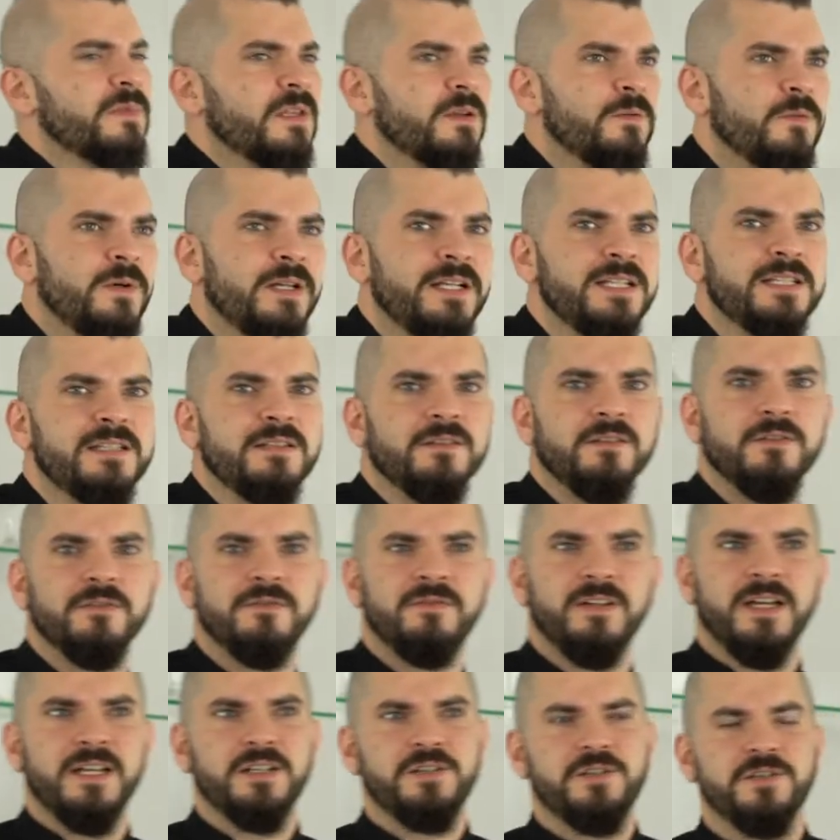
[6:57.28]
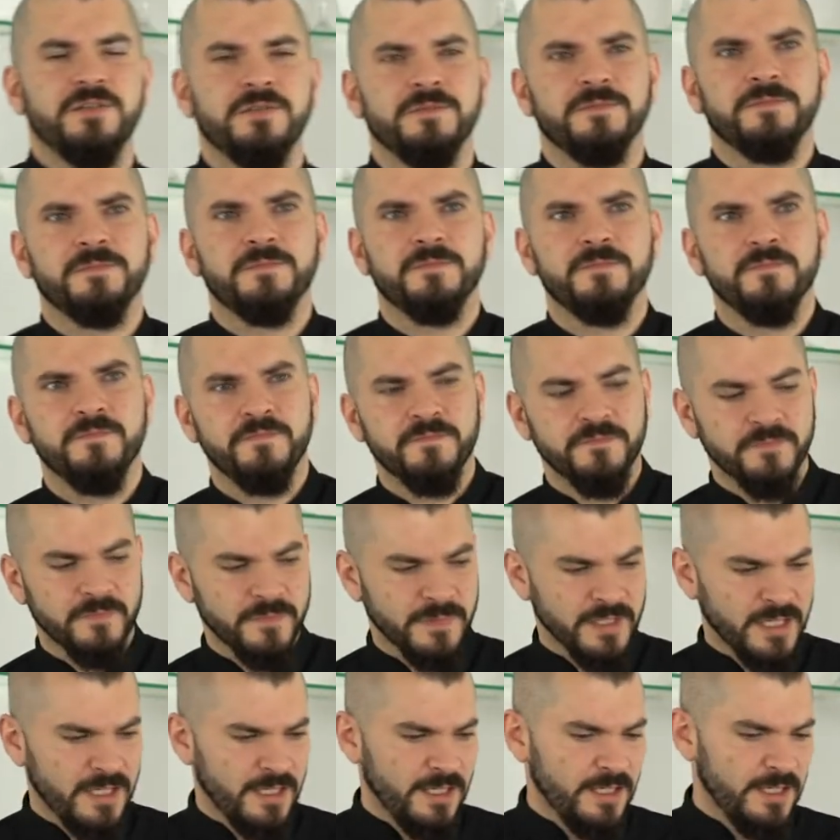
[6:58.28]
What is an old-fashioned?
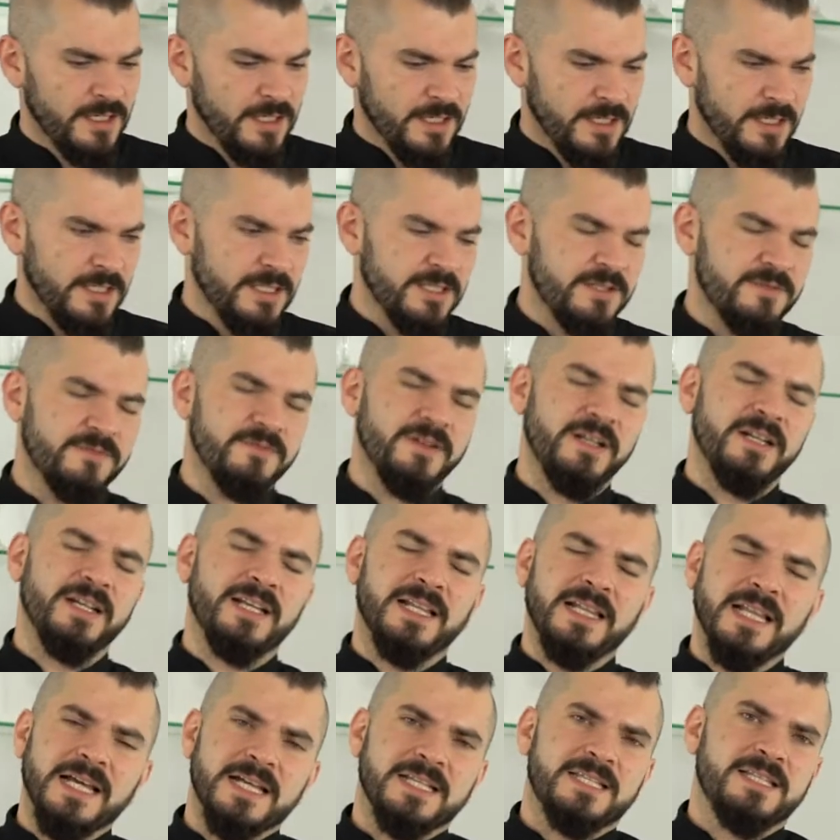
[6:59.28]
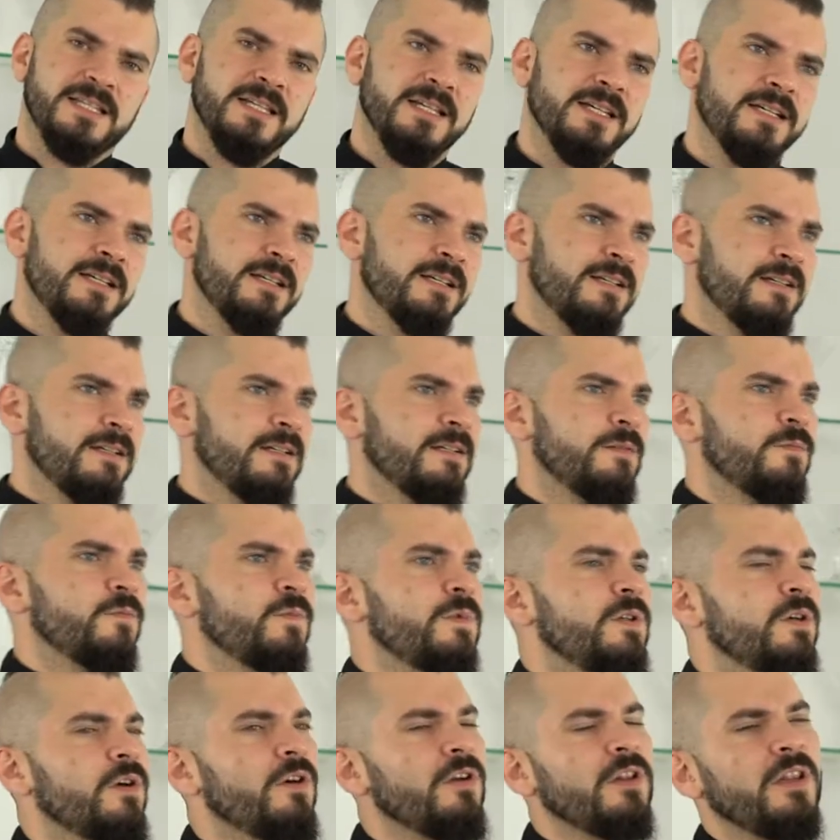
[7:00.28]
It's very classic.
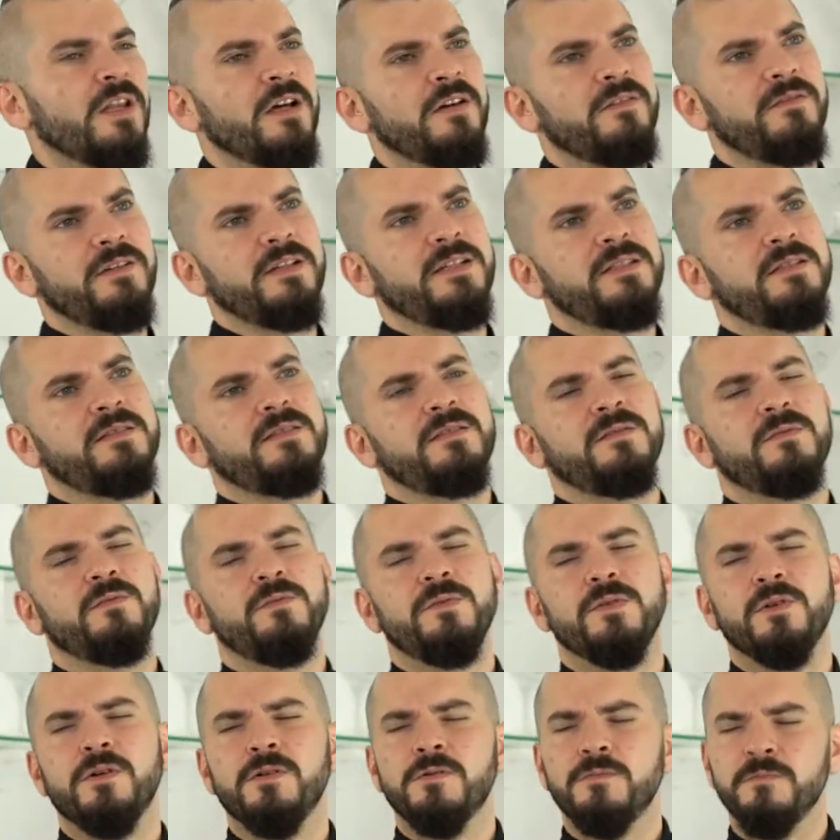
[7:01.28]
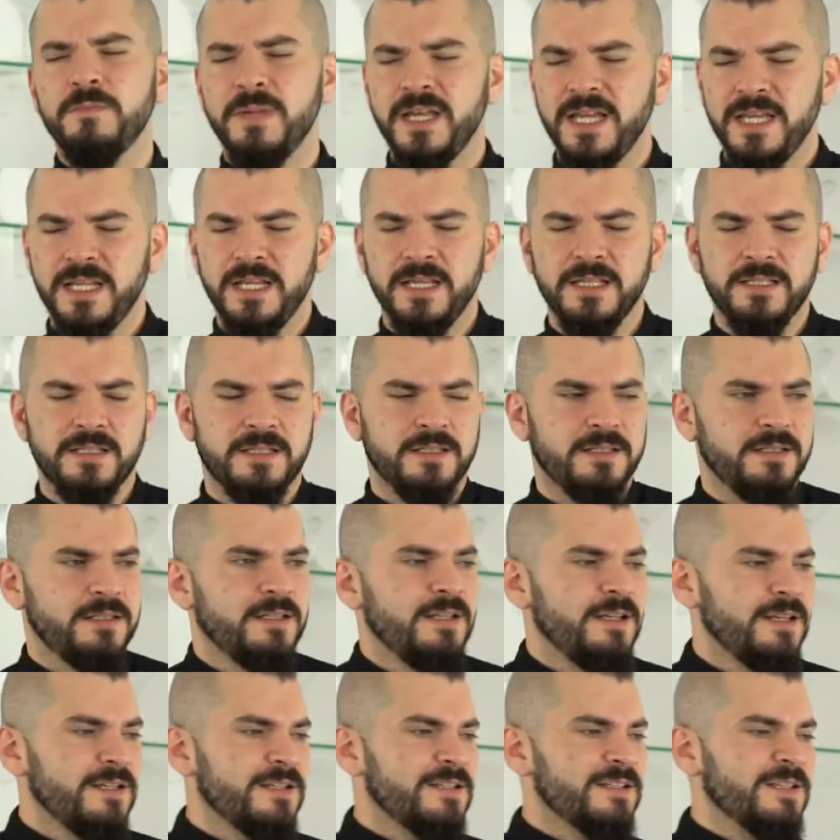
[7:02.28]
We all love it. We all made it.
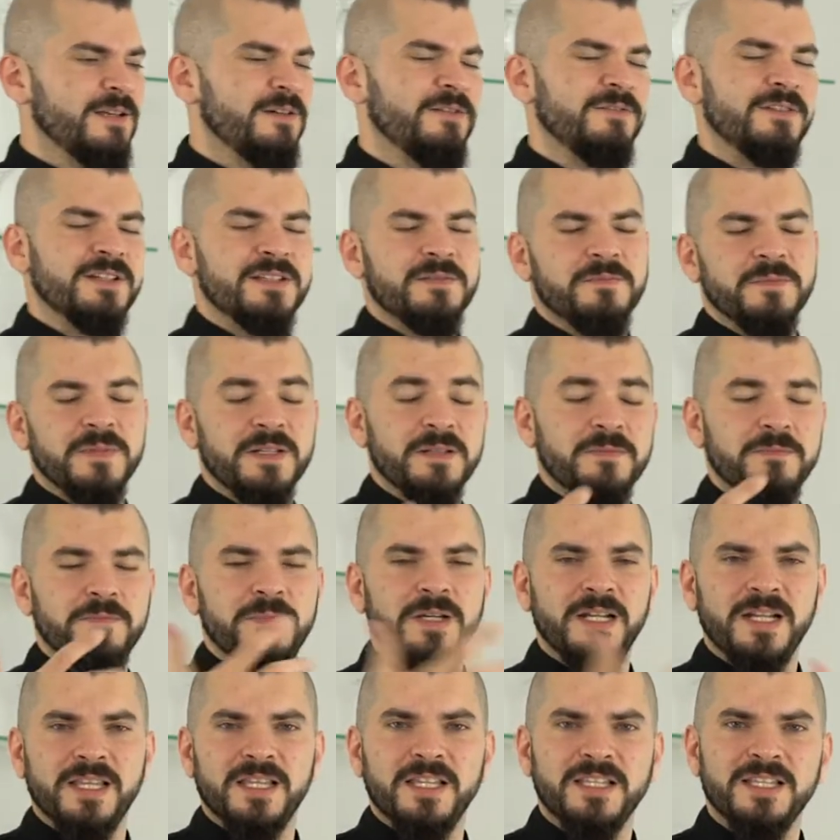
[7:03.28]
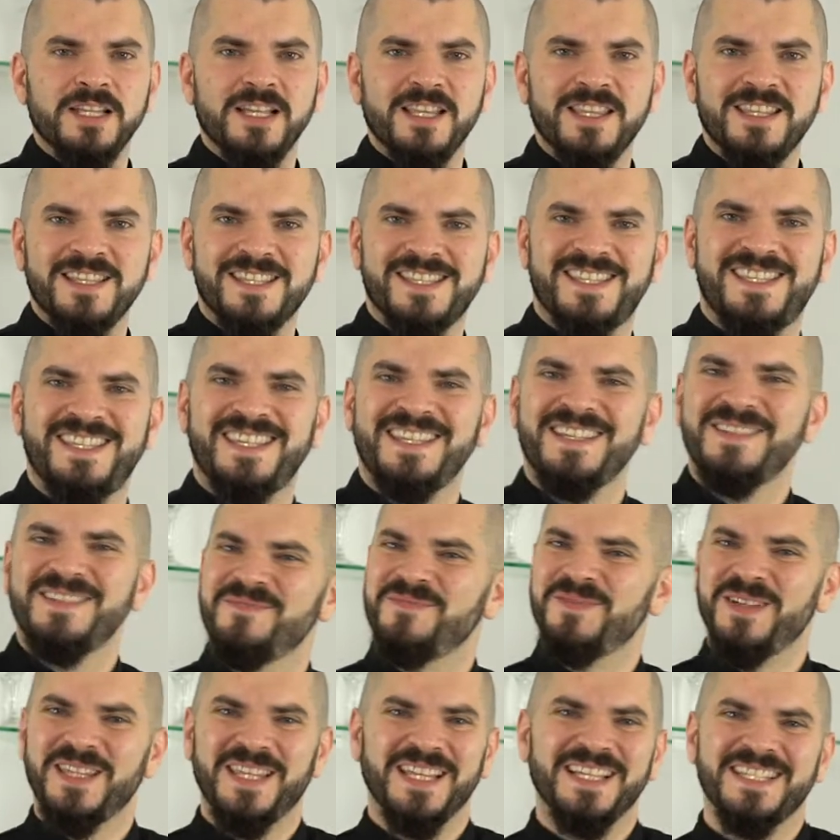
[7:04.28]
Some of us made it better than others,
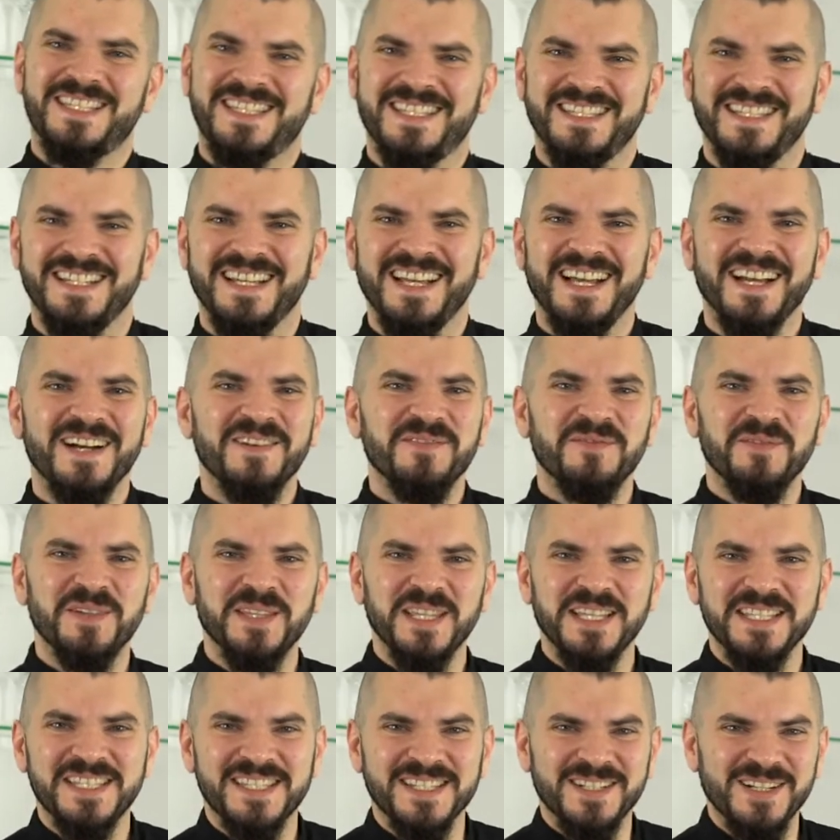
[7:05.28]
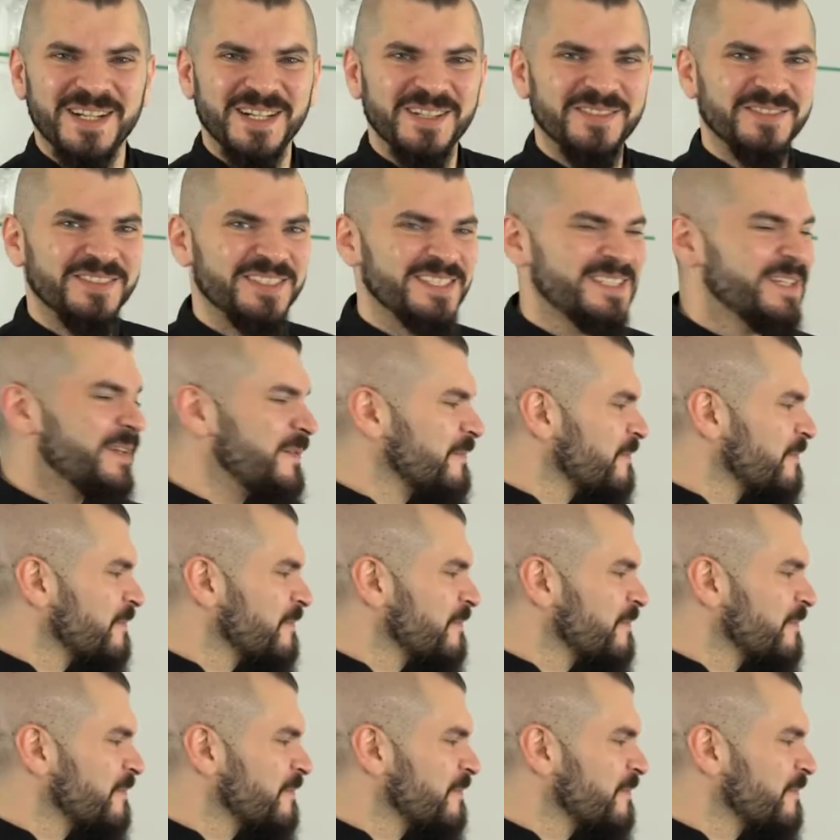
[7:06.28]
but that's irrelevant.